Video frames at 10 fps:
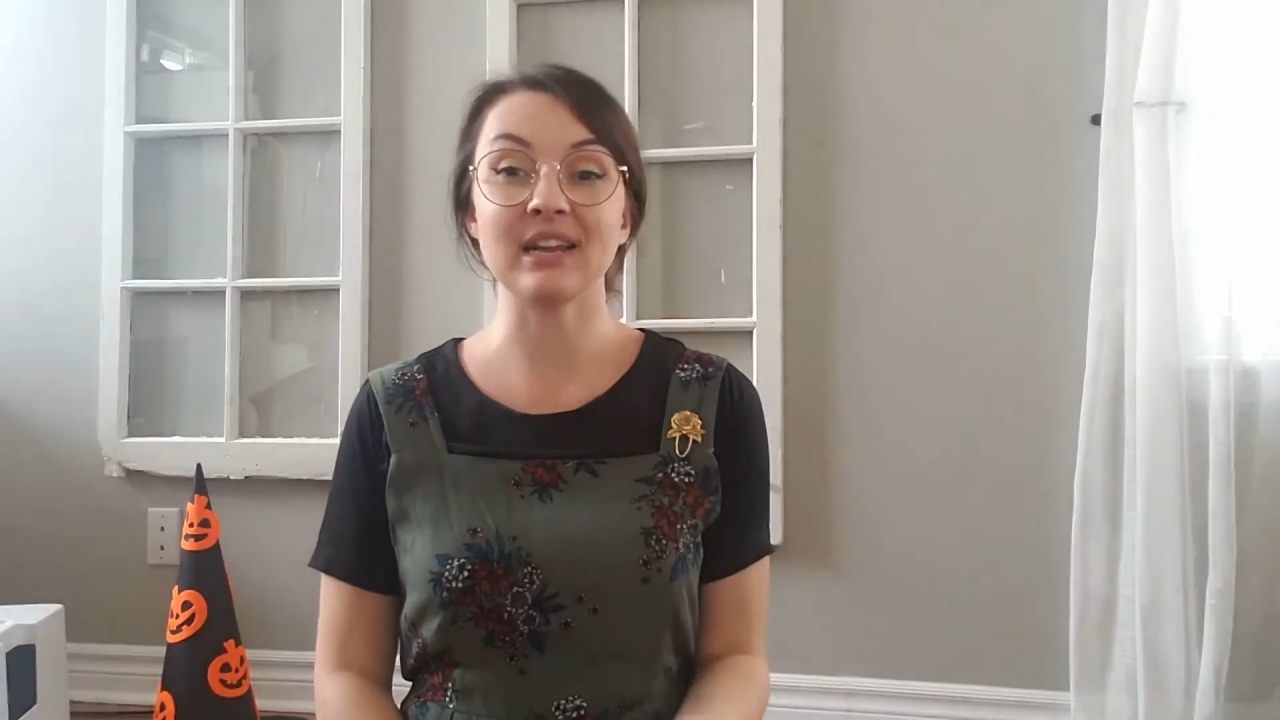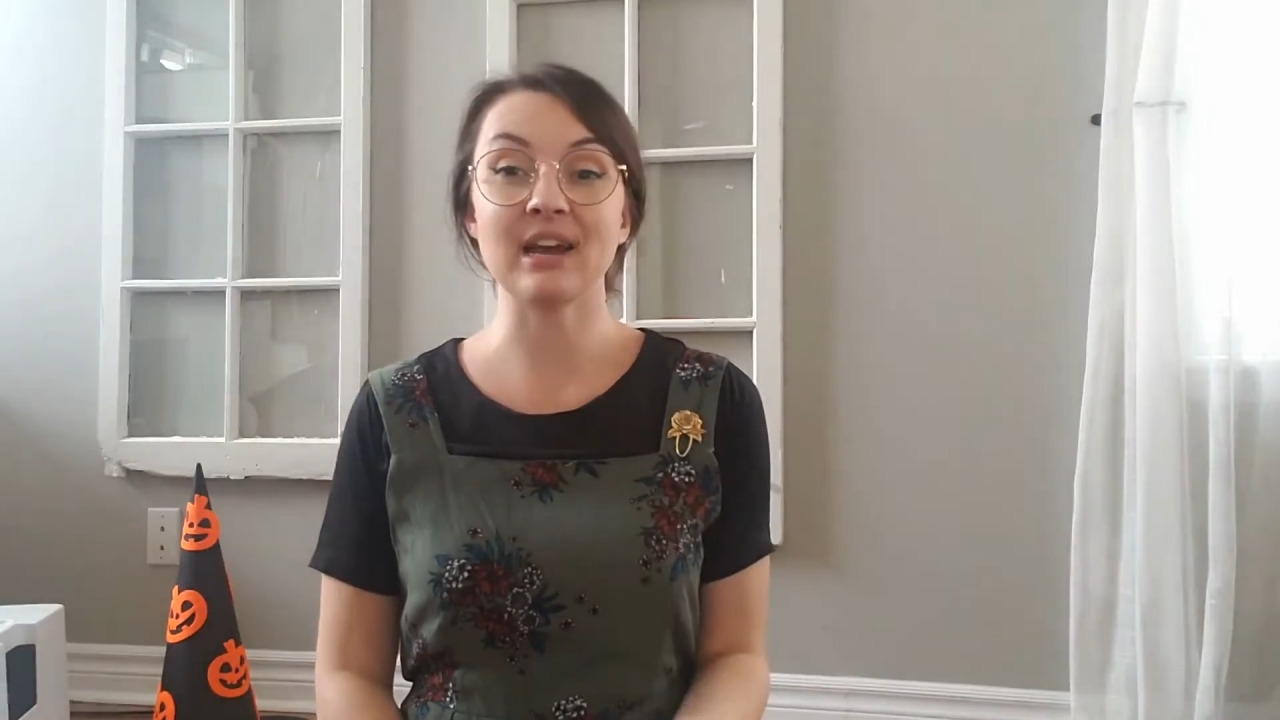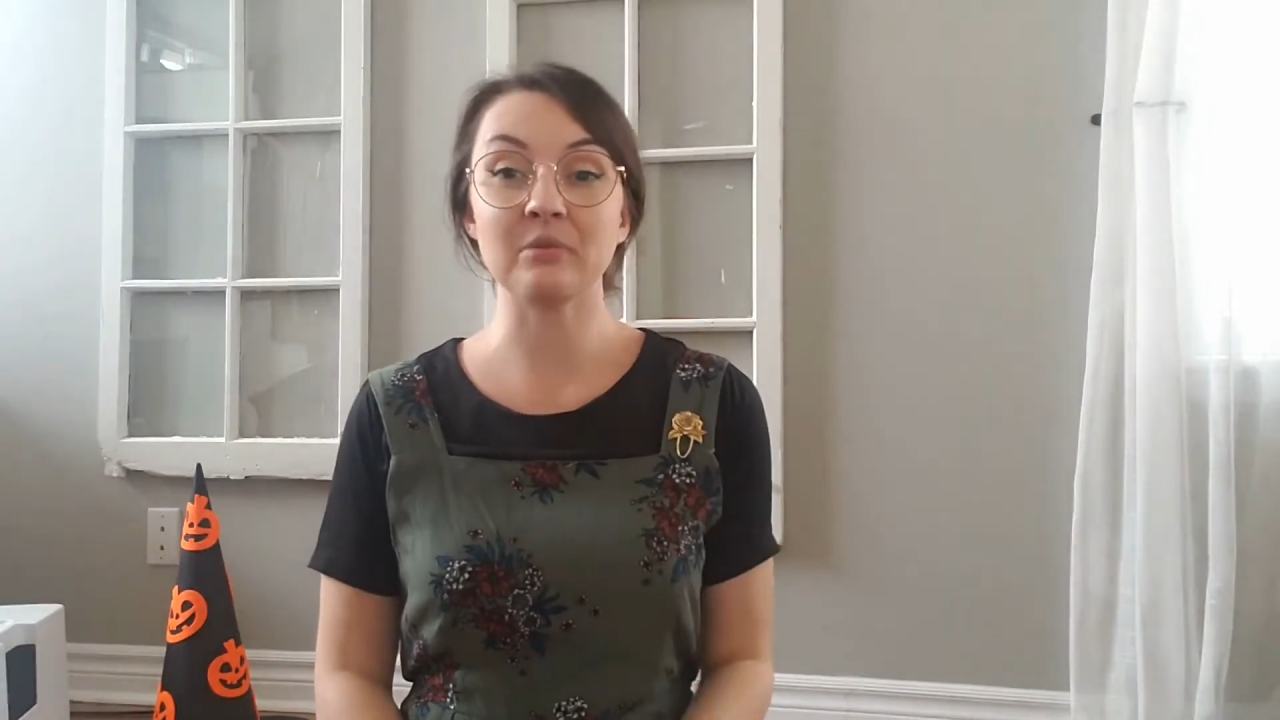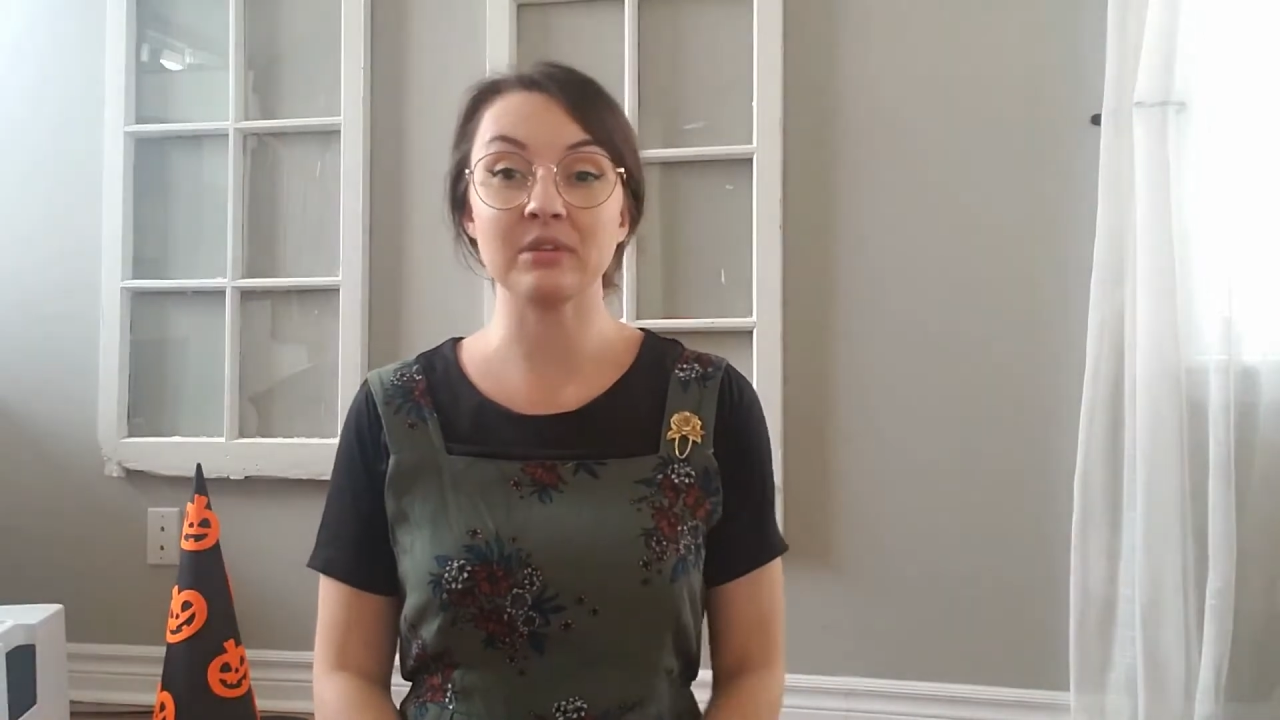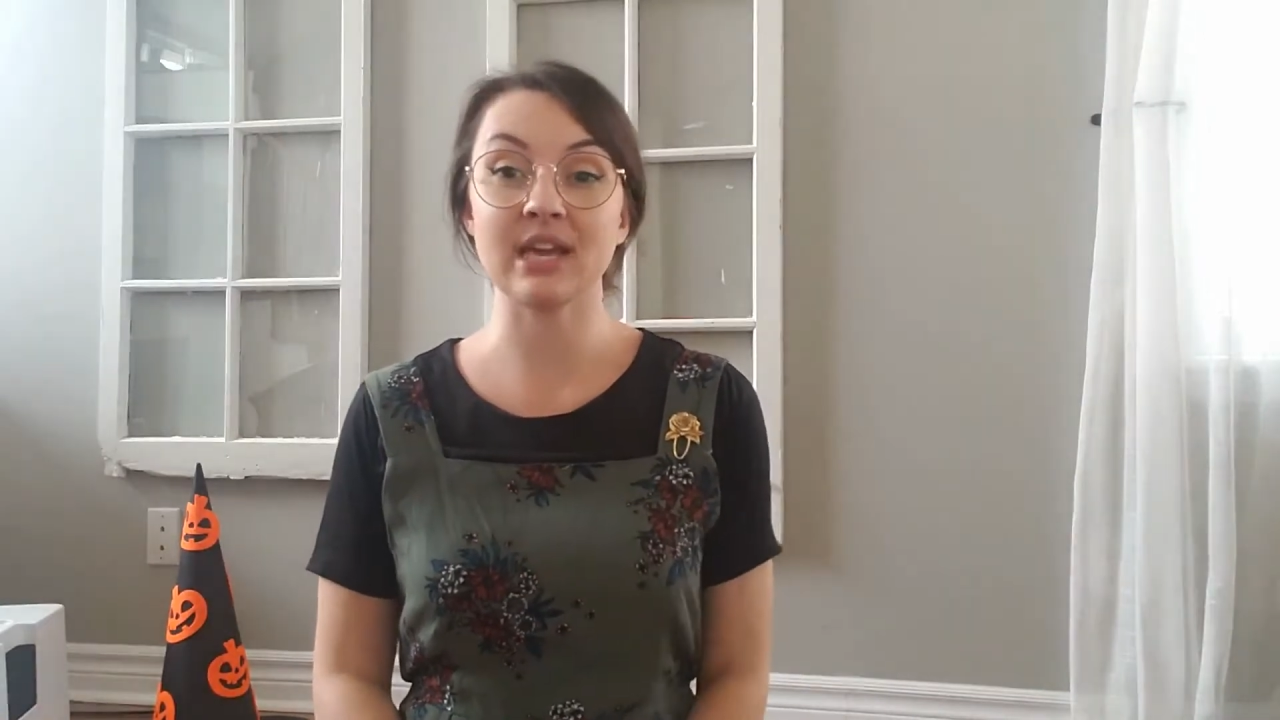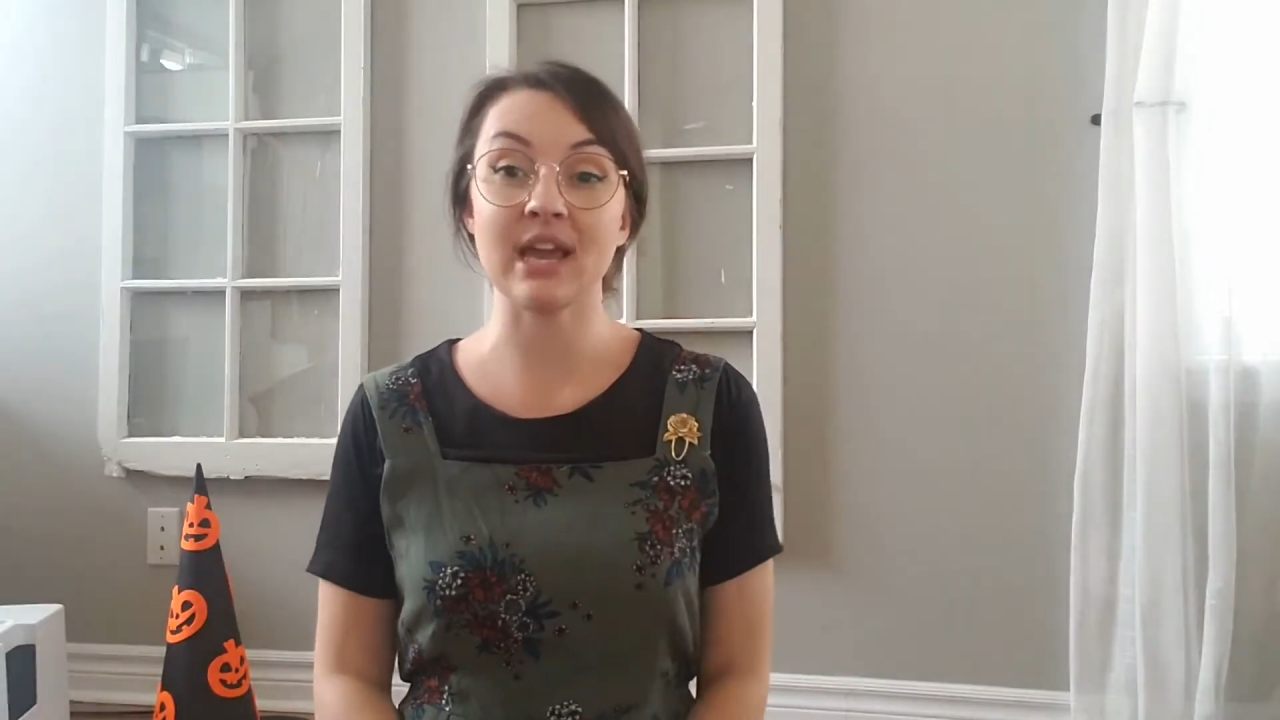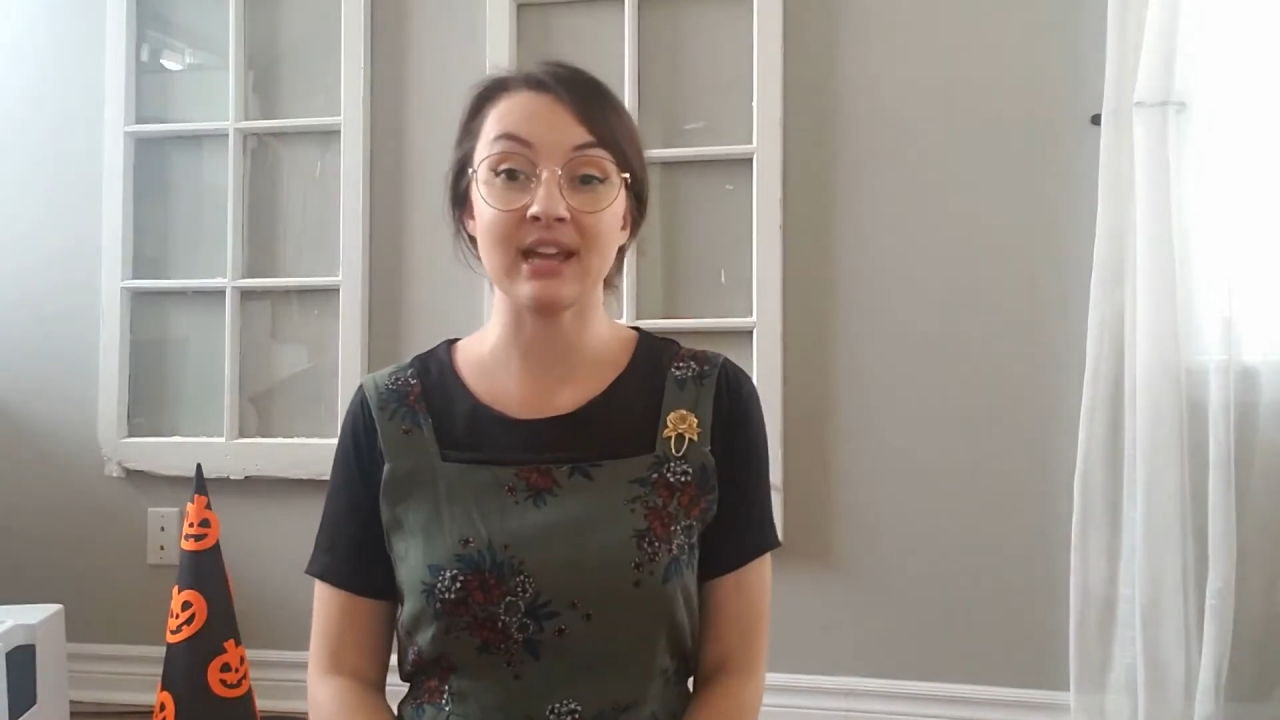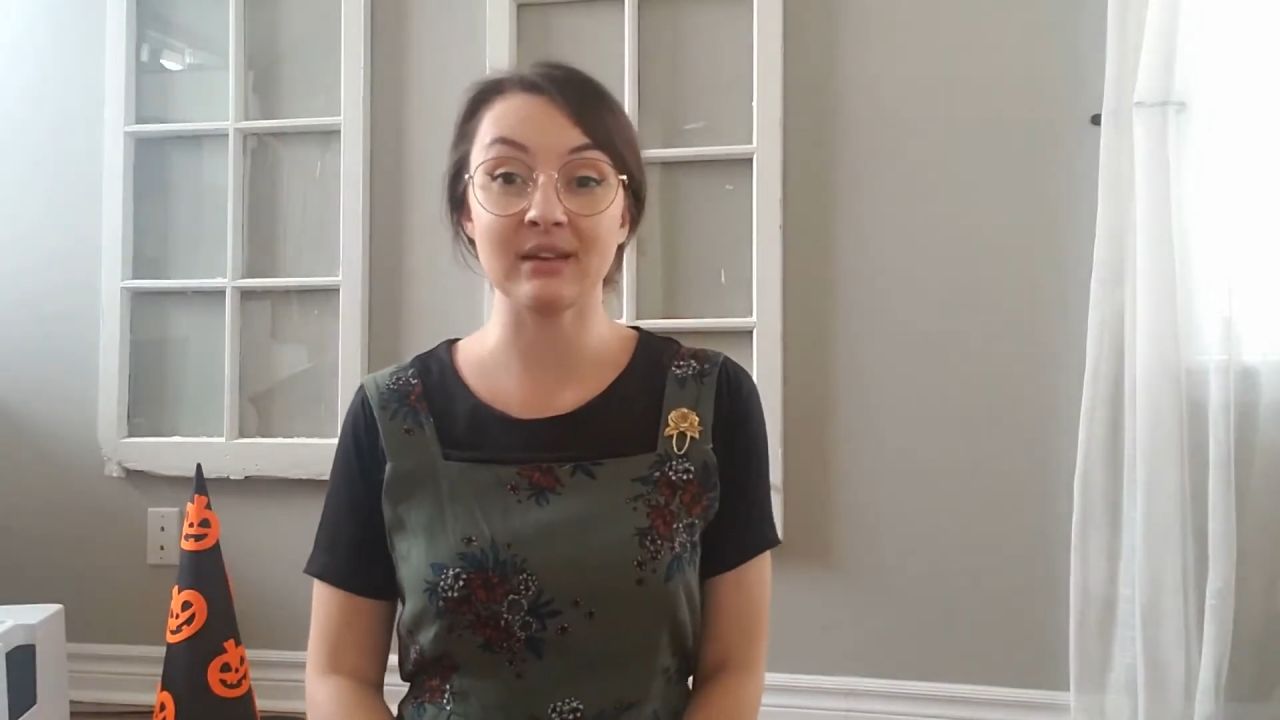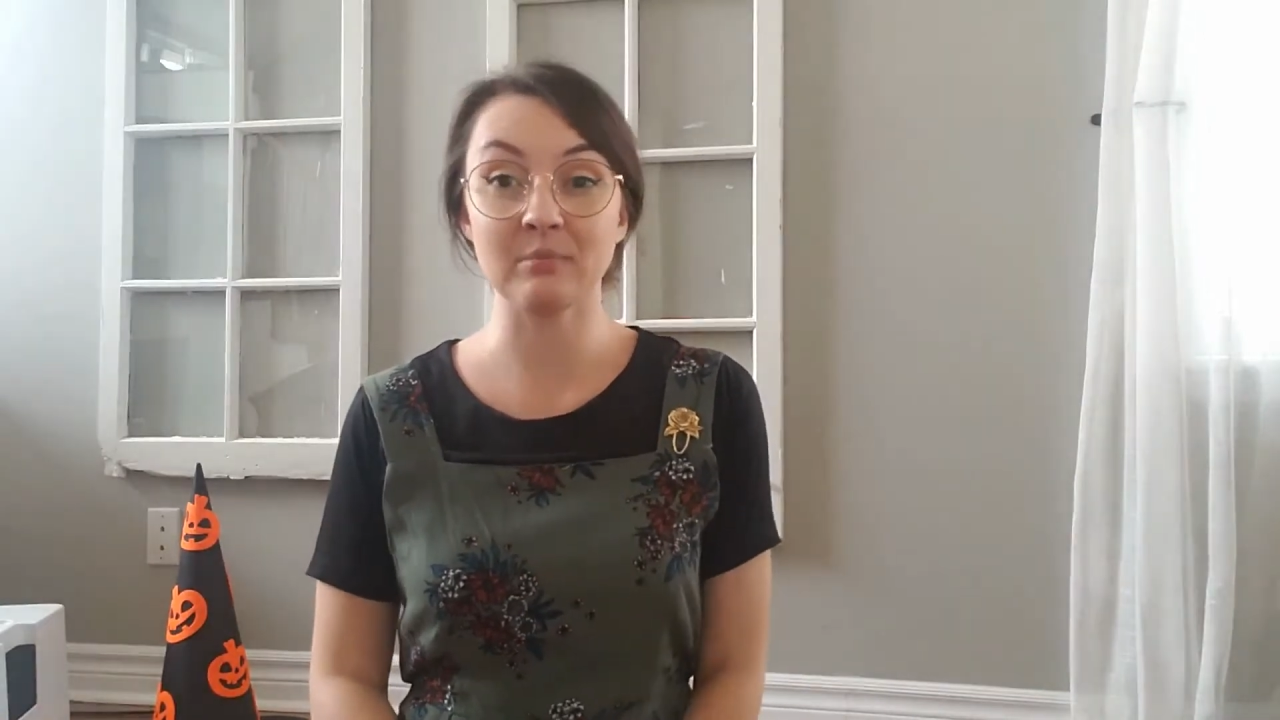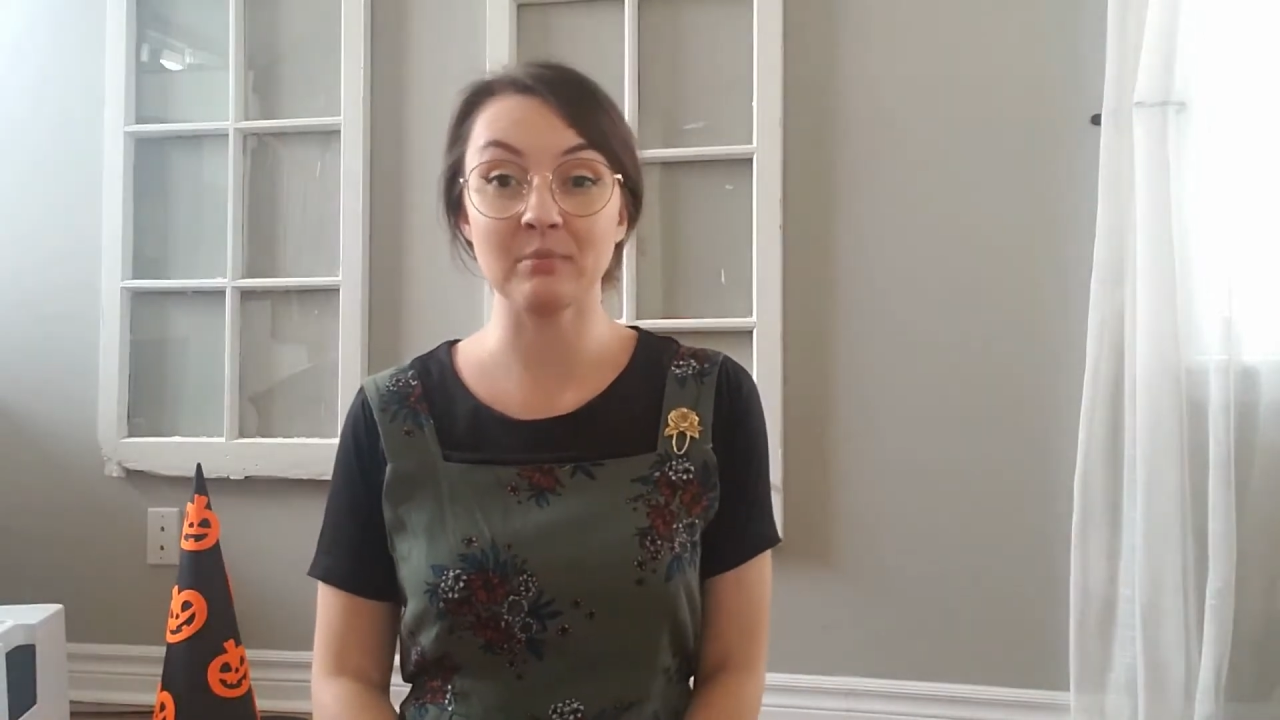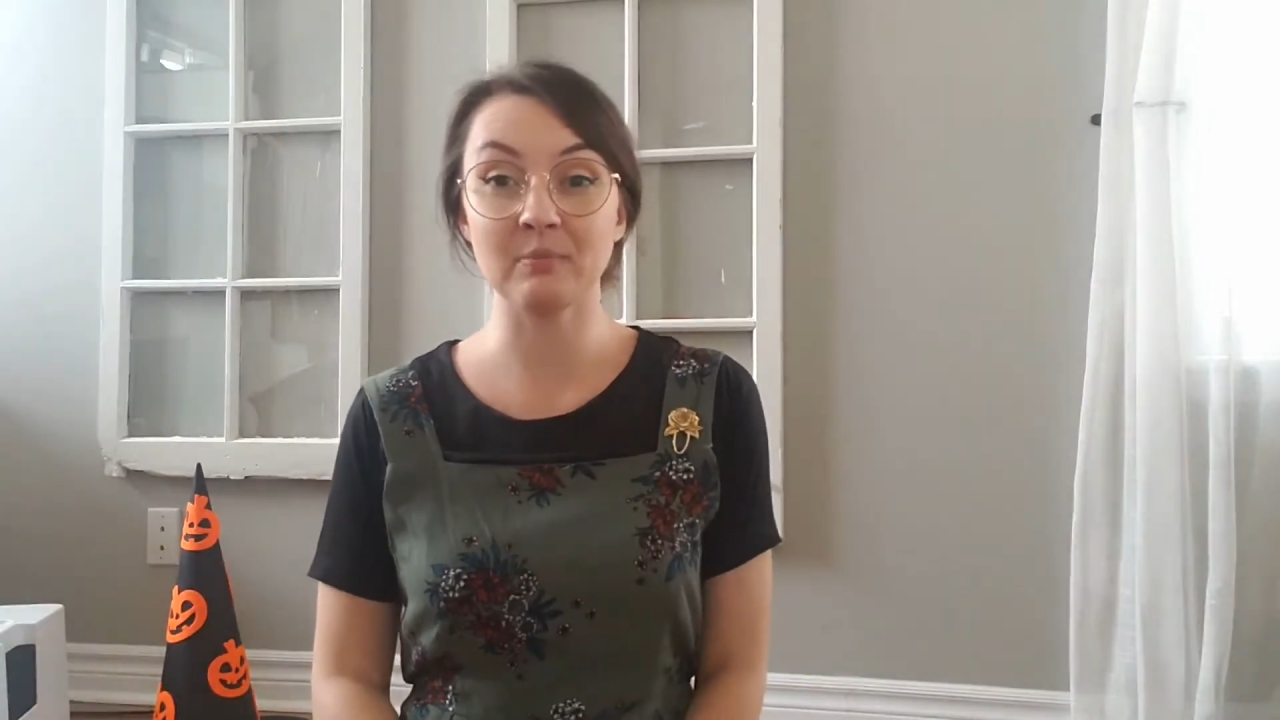out and